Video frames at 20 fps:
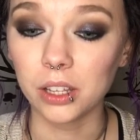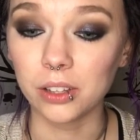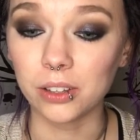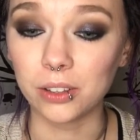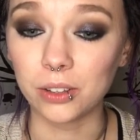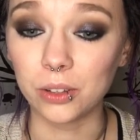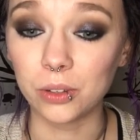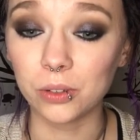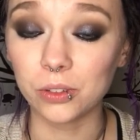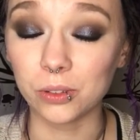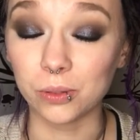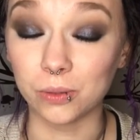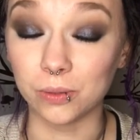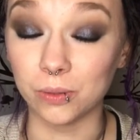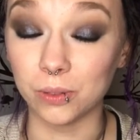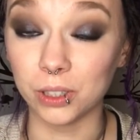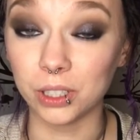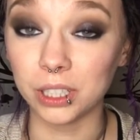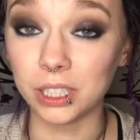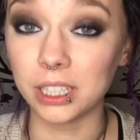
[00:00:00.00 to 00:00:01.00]
use a
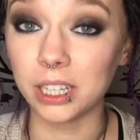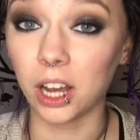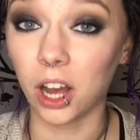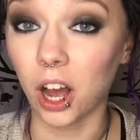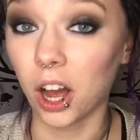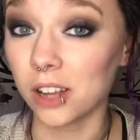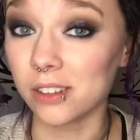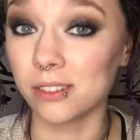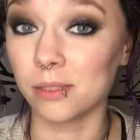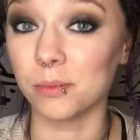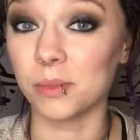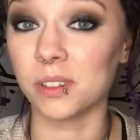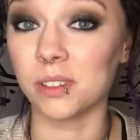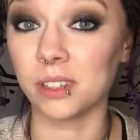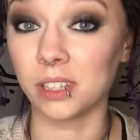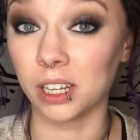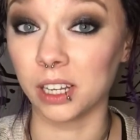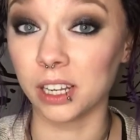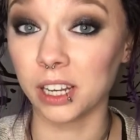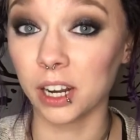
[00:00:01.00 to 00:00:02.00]
really awesome
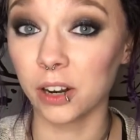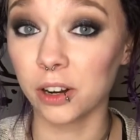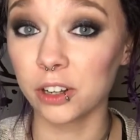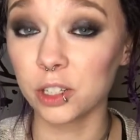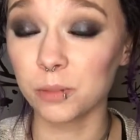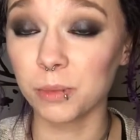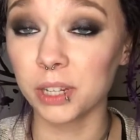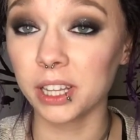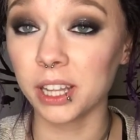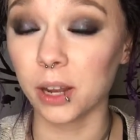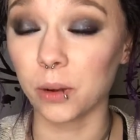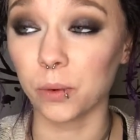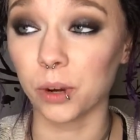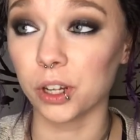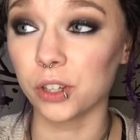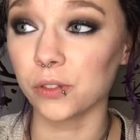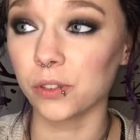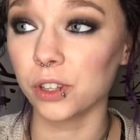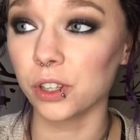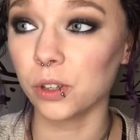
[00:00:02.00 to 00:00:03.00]
skincare regimen that
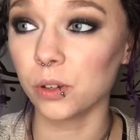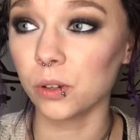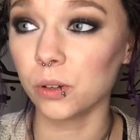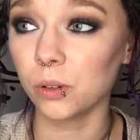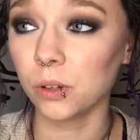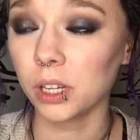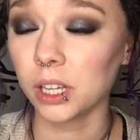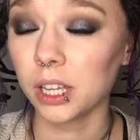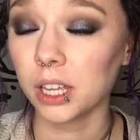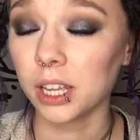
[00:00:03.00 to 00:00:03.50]
works for you.